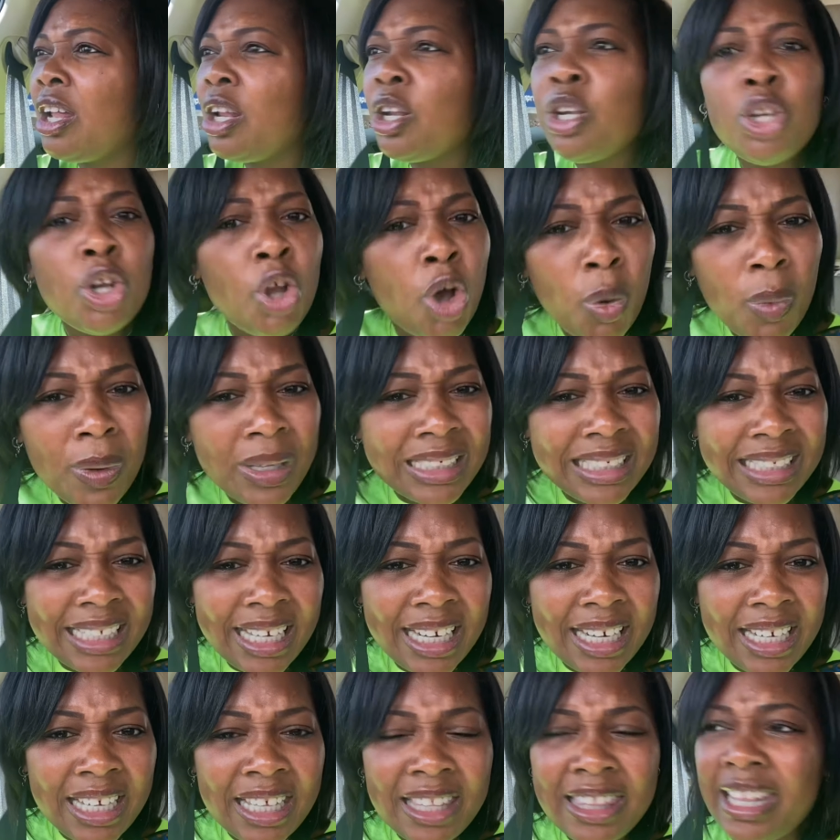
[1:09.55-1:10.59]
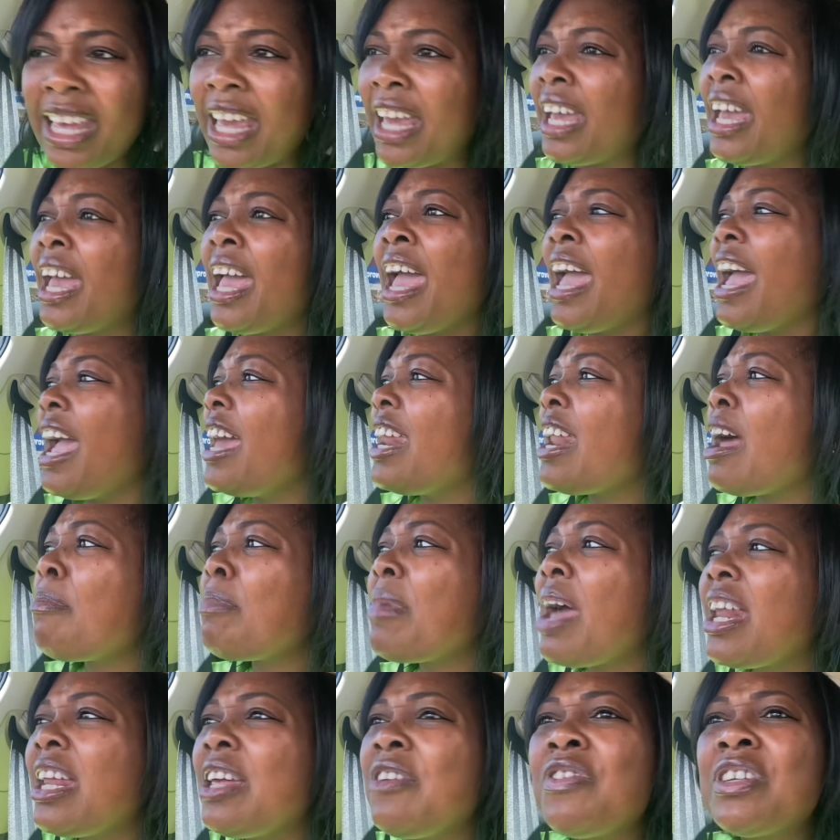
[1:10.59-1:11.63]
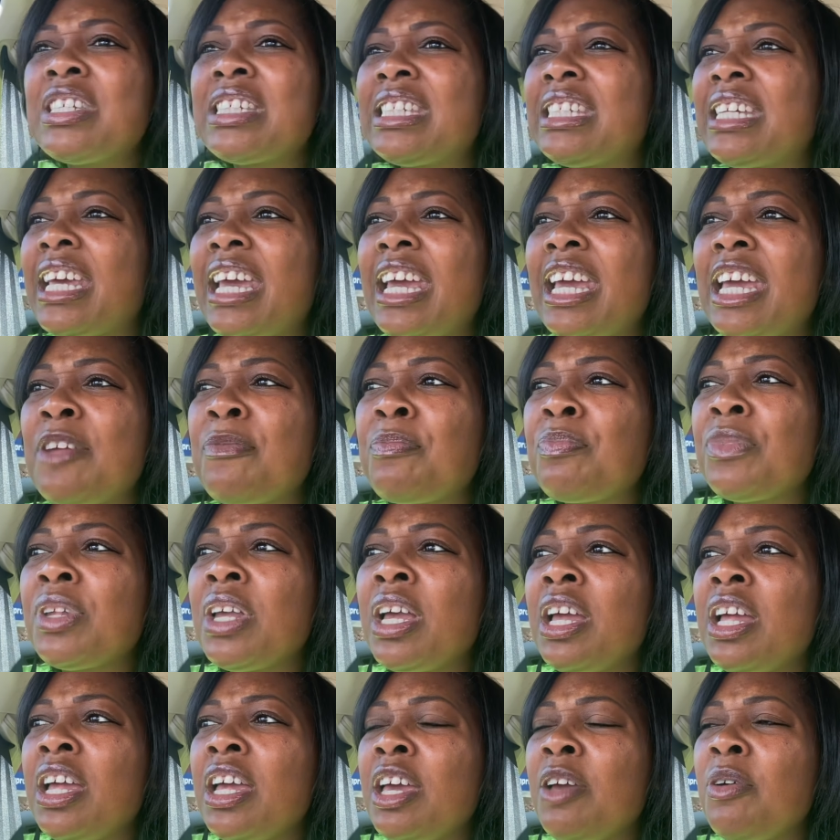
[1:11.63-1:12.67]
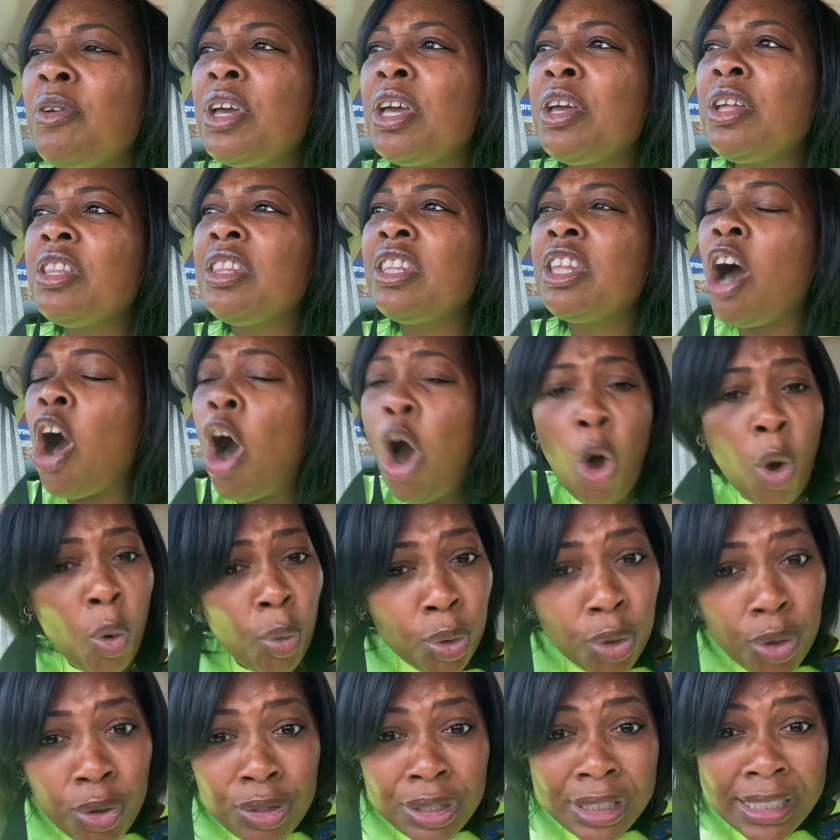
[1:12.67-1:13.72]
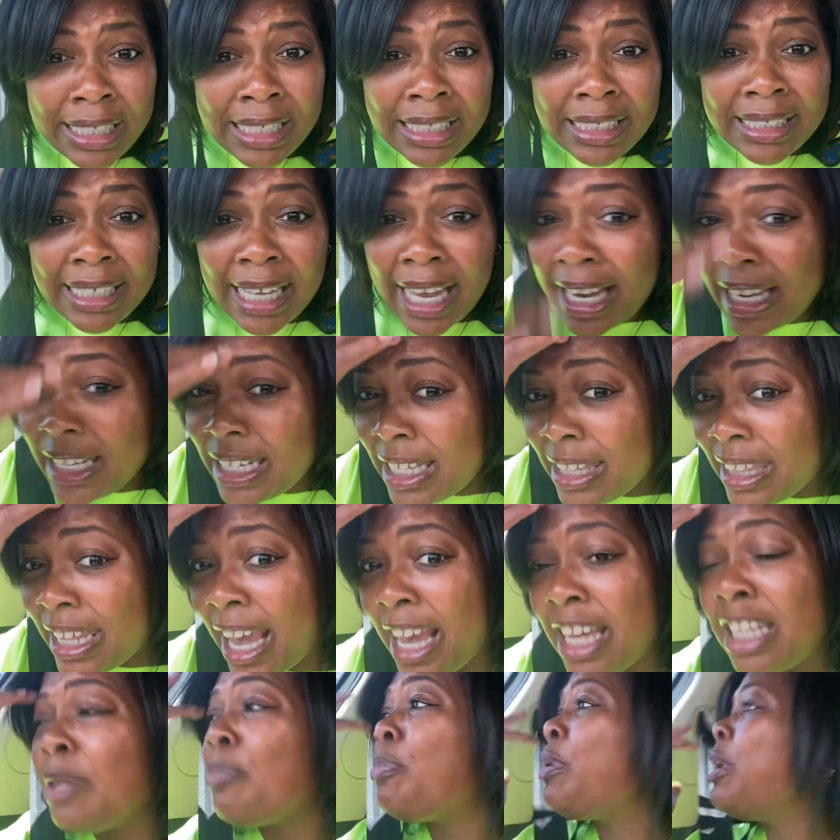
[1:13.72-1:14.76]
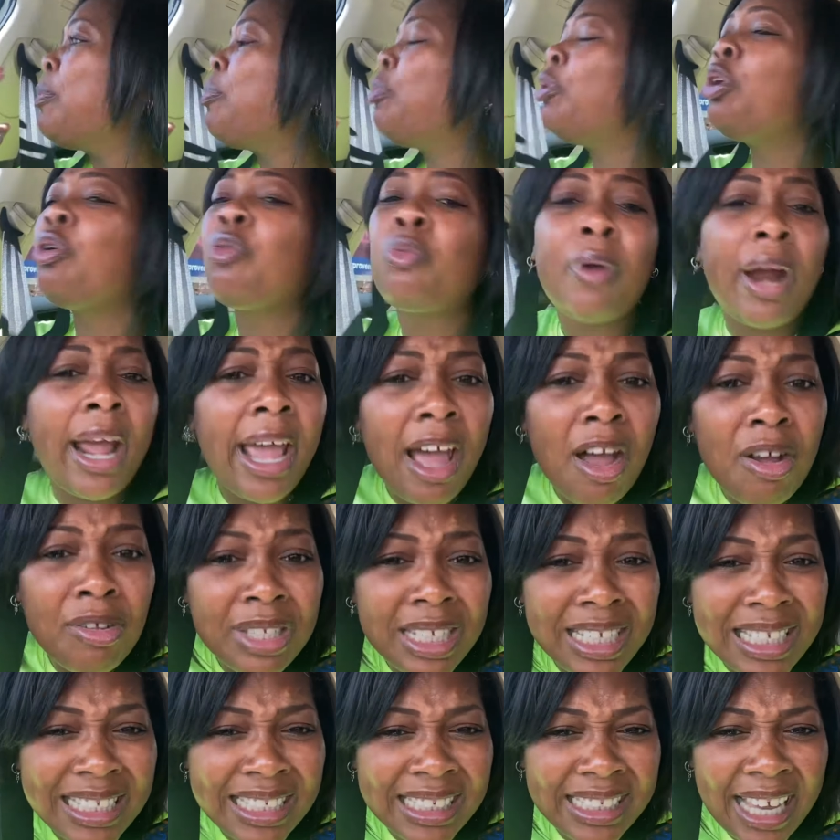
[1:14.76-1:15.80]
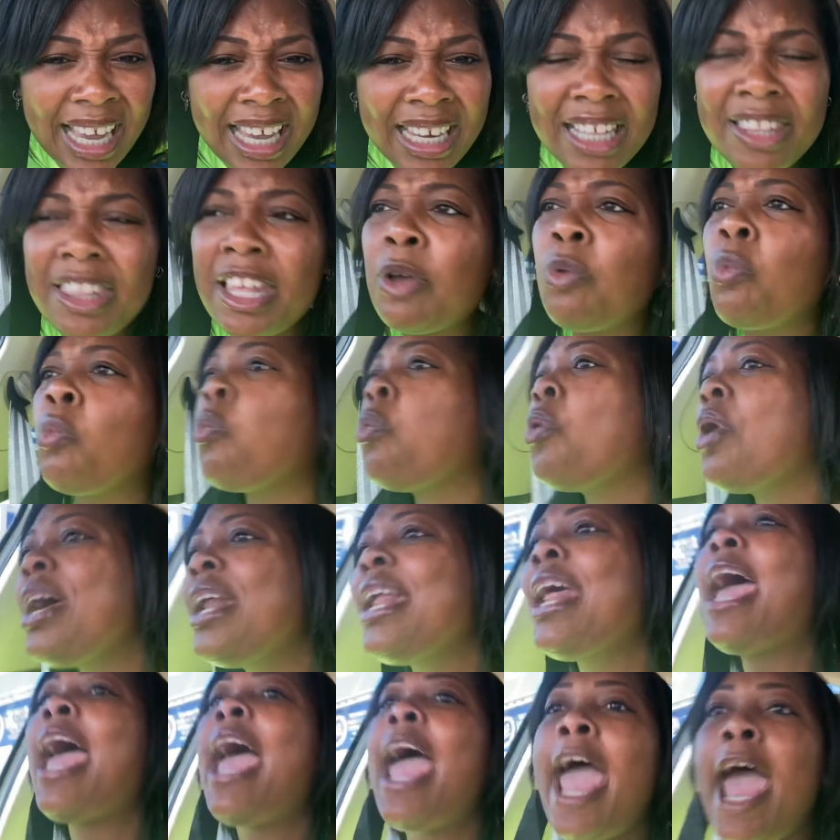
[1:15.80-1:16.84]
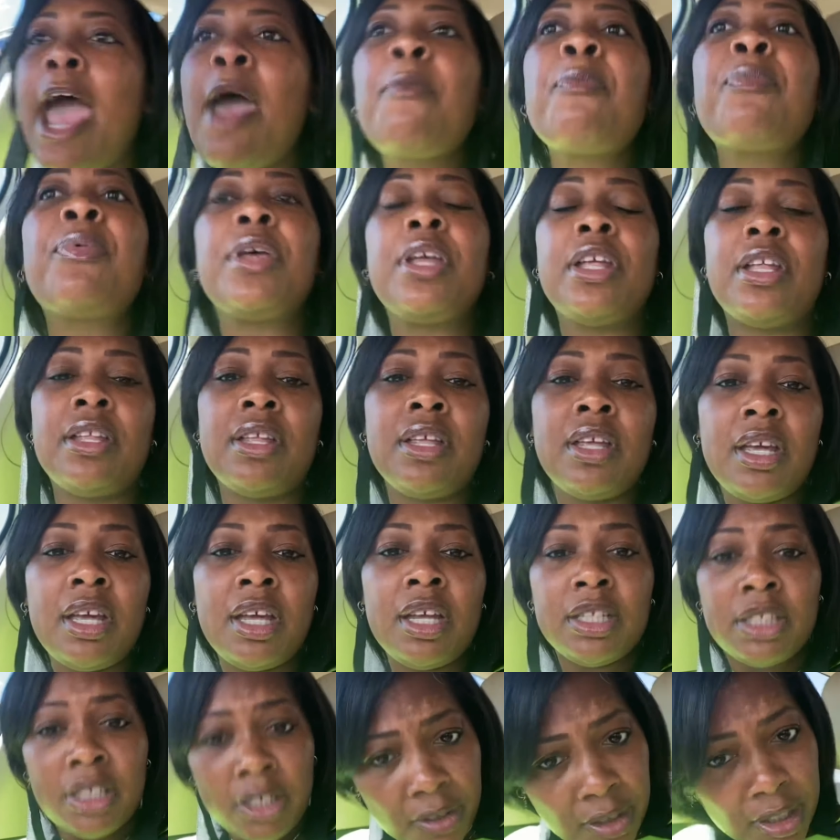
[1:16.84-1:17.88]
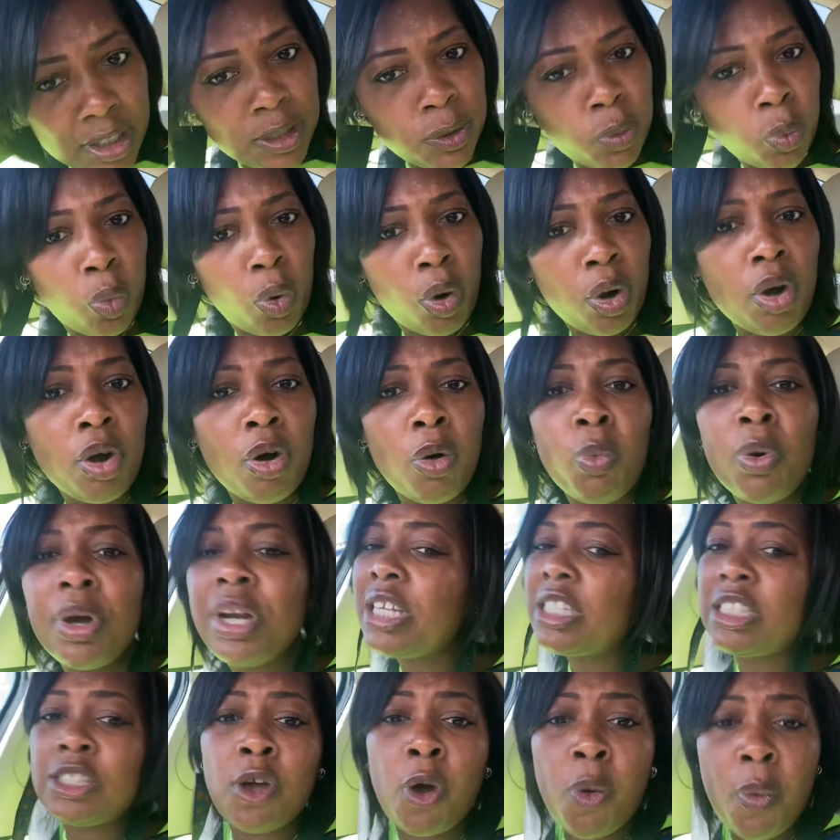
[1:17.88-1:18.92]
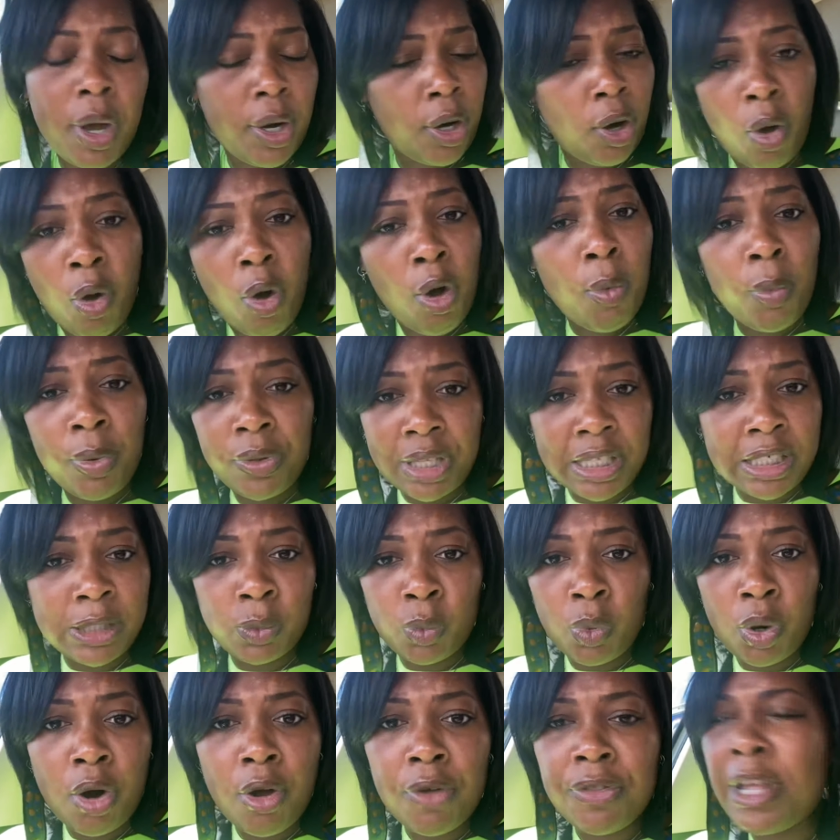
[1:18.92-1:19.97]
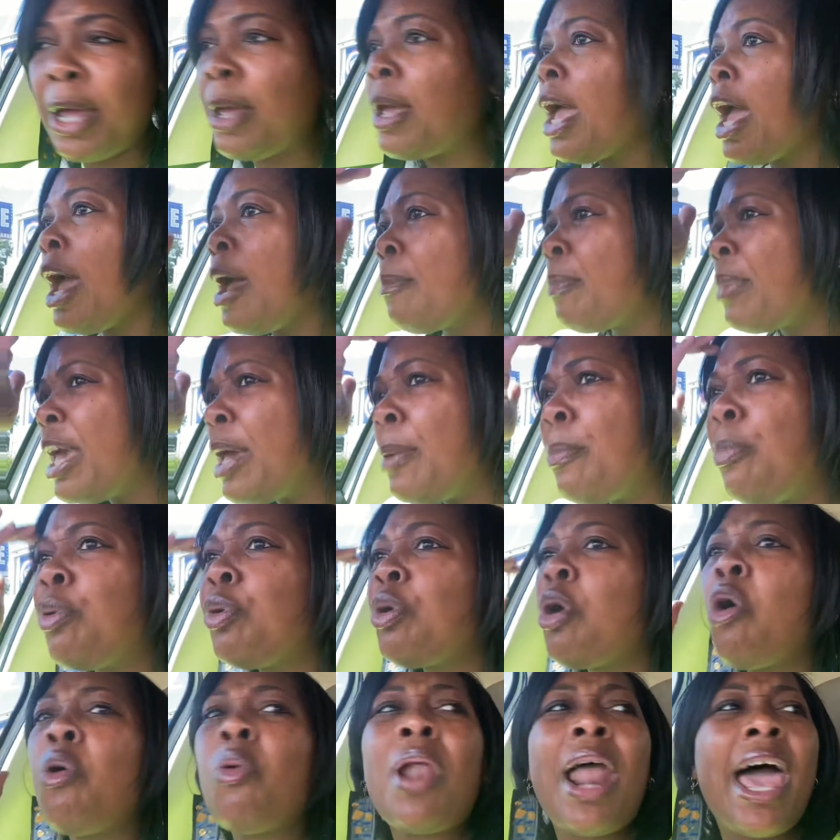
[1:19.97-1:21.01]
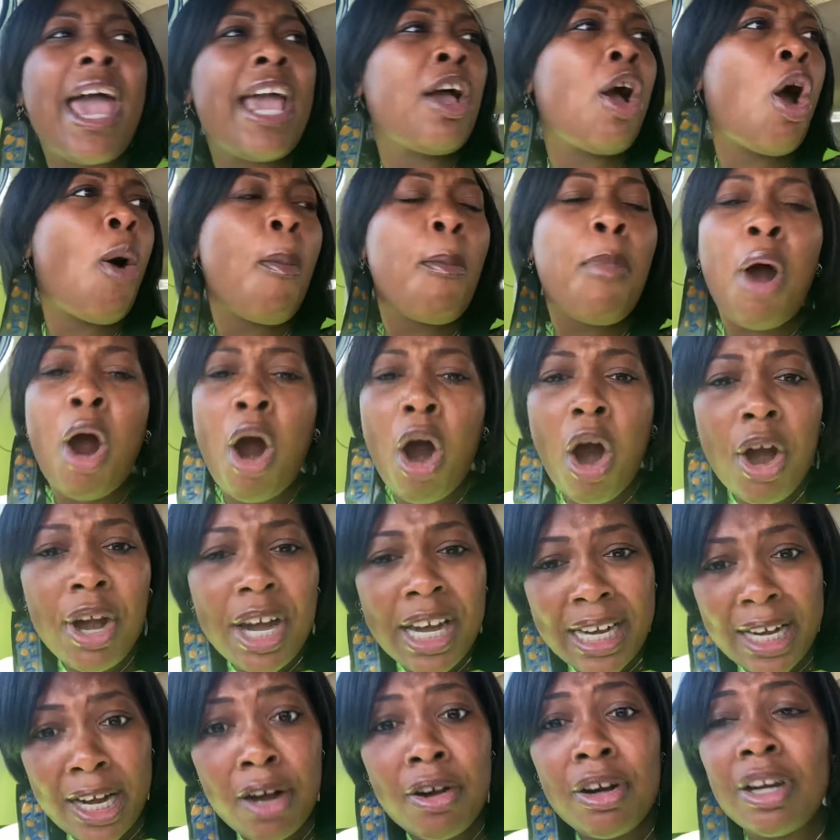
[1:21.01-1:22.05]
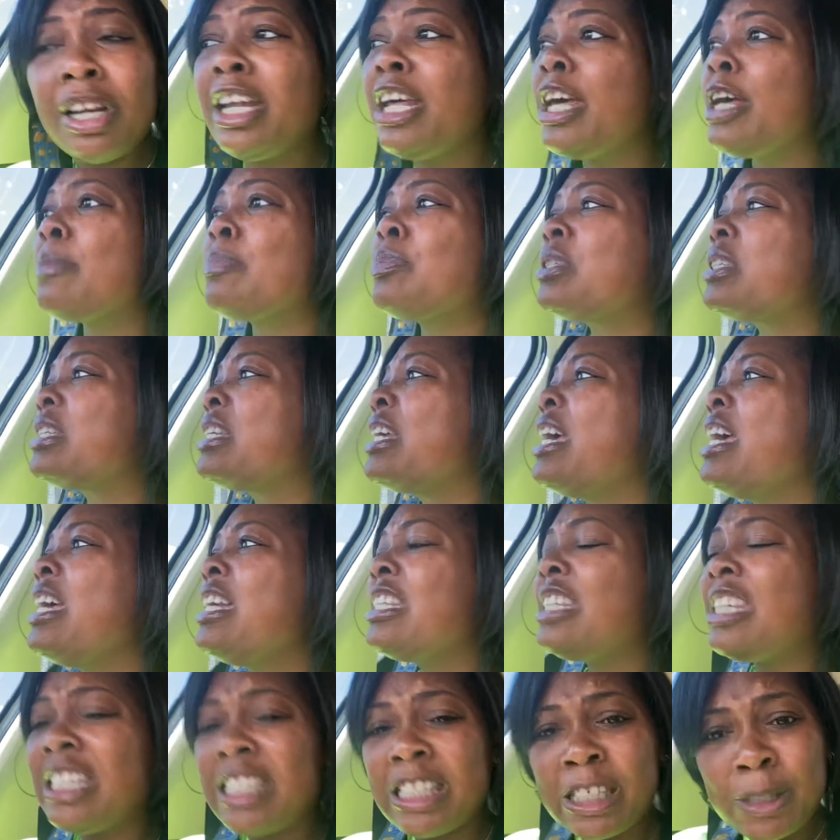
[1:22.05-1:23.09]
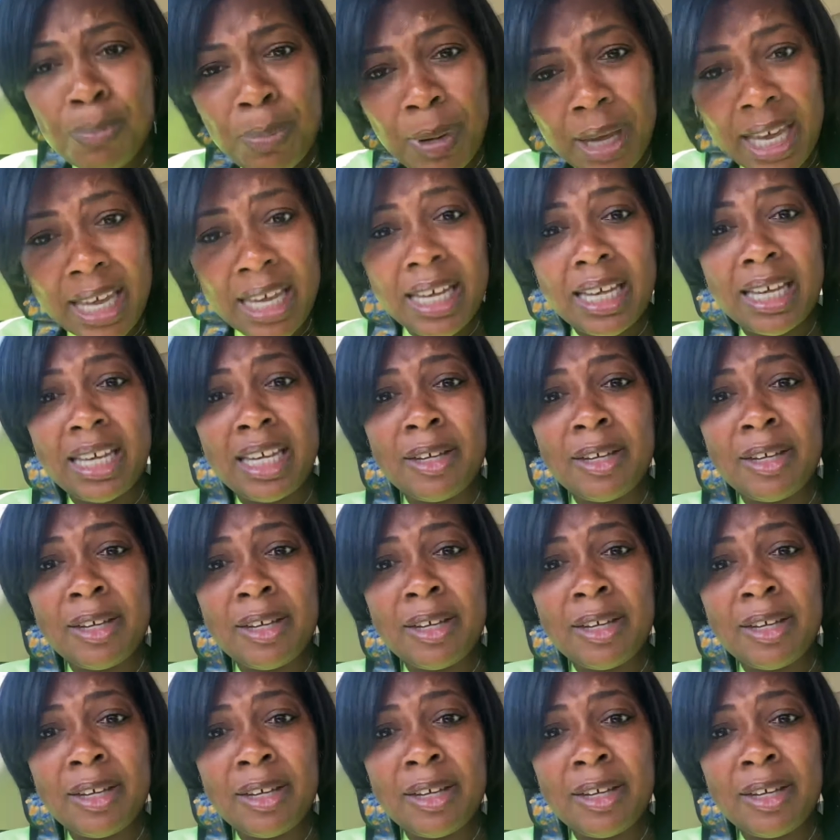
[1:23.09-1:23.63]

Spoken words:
No one said anything. And I'm not even saying, the owners didn't say anything. The people around didn't say anything. What happened to this world? What is going on with this world that people don't like parting their lips to speak?